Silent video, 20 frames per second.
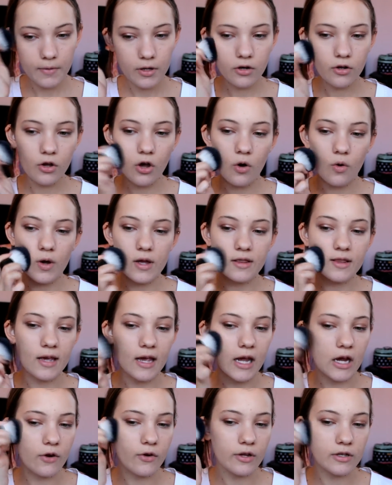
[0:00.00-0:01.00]
And I'm going to go
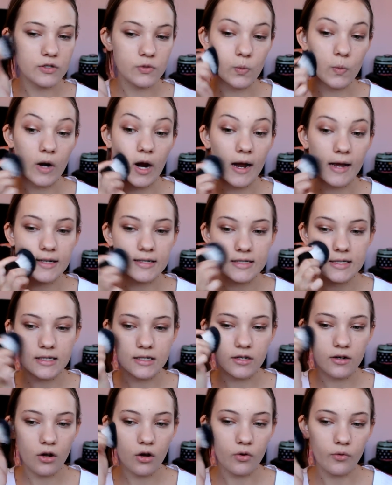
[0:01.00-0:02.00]
in the areas where I
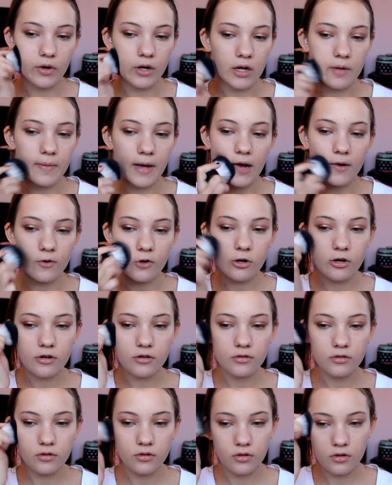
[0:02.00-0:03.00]
didn't already
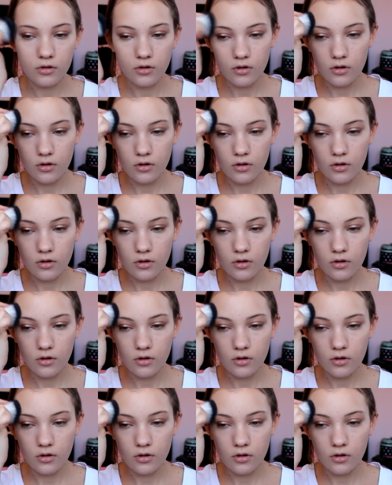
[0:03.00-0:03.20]
powder.